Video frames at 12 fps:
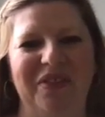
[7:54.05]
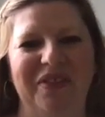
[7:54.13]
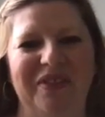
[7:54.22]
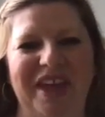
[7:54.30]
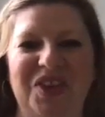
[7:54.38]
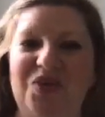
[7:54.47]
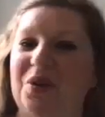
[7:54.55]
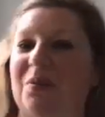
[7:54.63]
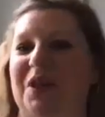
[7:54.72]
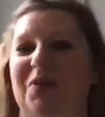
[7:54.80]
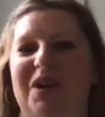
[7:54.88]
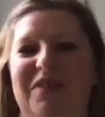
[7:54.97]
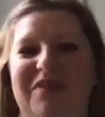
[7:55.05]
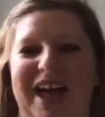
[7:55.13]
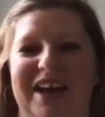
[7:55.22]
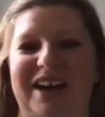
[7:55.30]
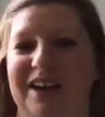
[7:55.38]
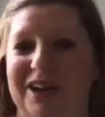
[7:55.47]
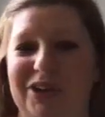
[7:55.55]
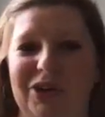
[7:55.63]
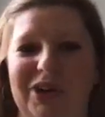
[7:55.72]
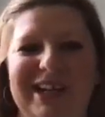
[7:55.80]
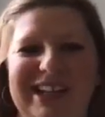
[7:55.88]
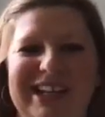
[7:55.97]
that you normally would have had
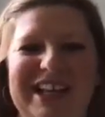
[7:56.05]
100.